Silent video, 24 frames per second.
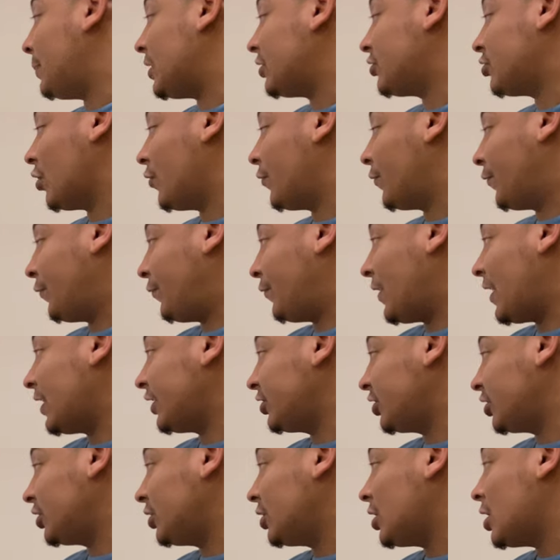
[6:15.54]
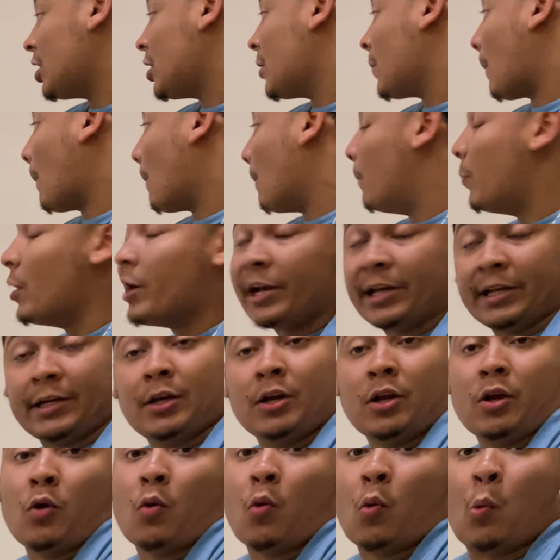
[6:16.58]
based off of fashion,
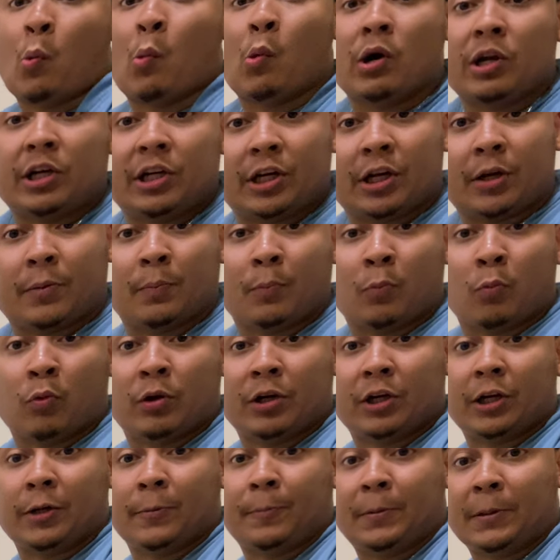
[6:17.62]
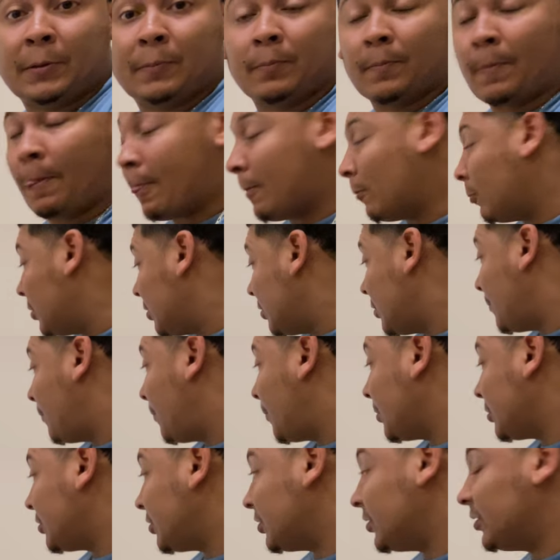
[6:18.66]
but one of the one of the people one of the
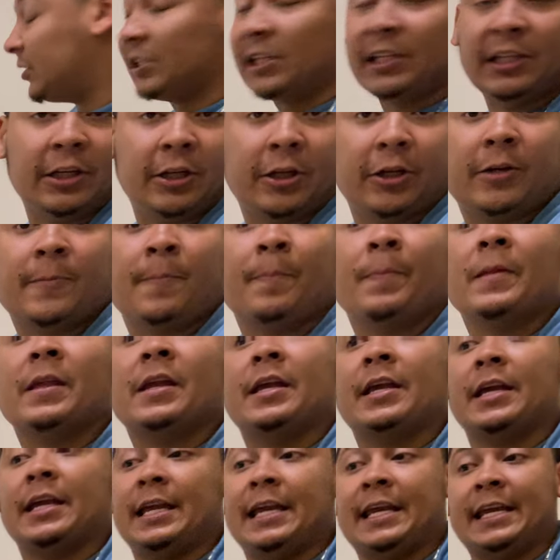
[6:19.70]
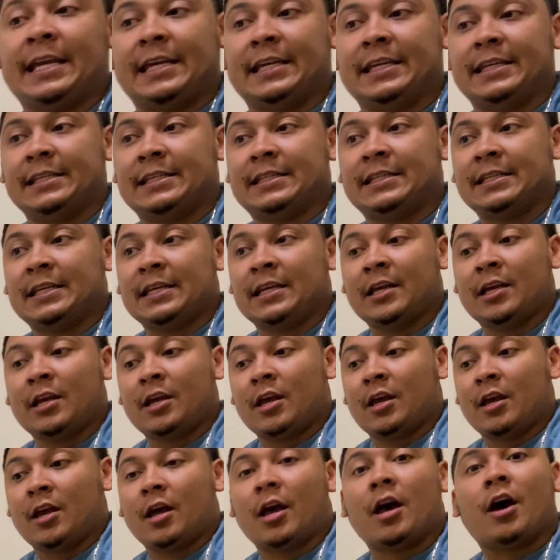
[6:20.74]
persons in there is
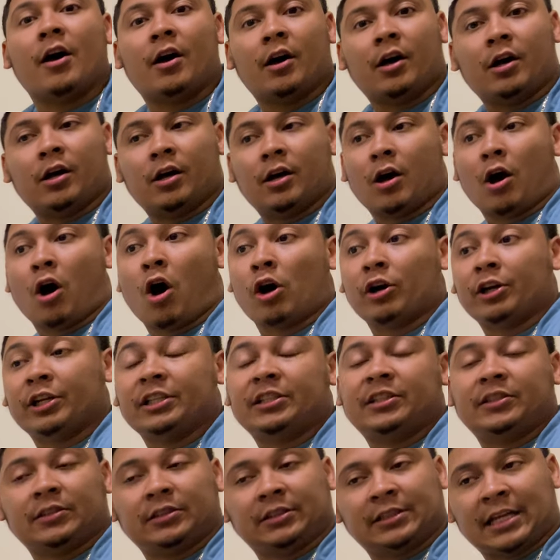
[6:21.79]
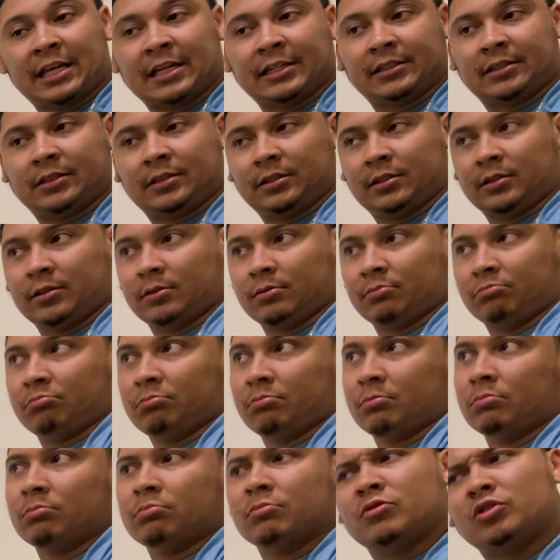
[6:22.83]
uh artist that's
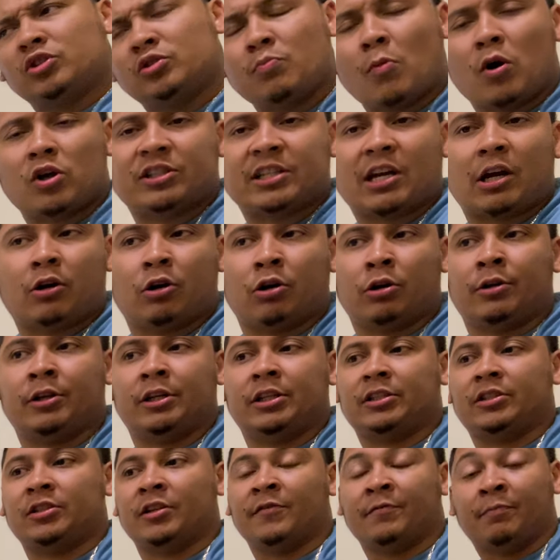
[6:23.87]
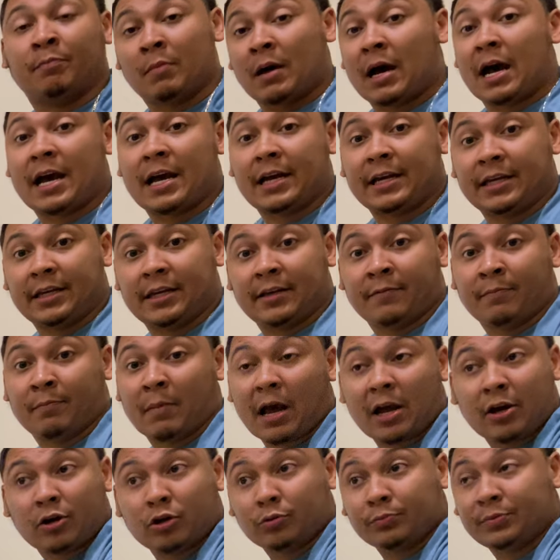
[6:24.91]
small time artist of my of
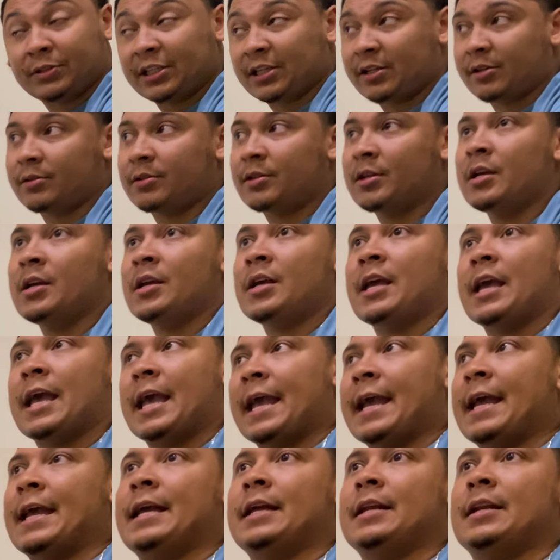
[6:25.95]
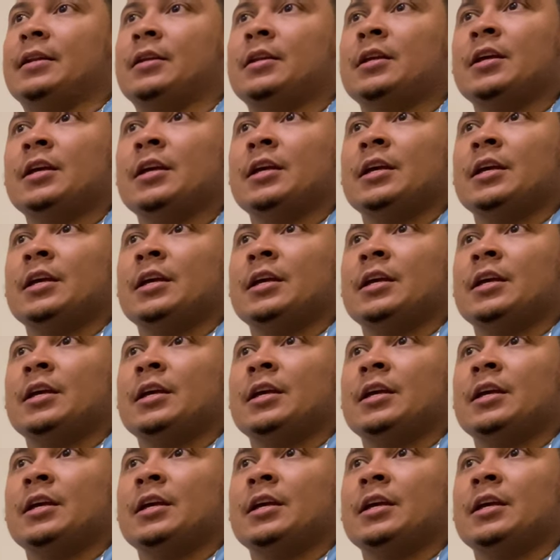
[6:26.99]
my hometown and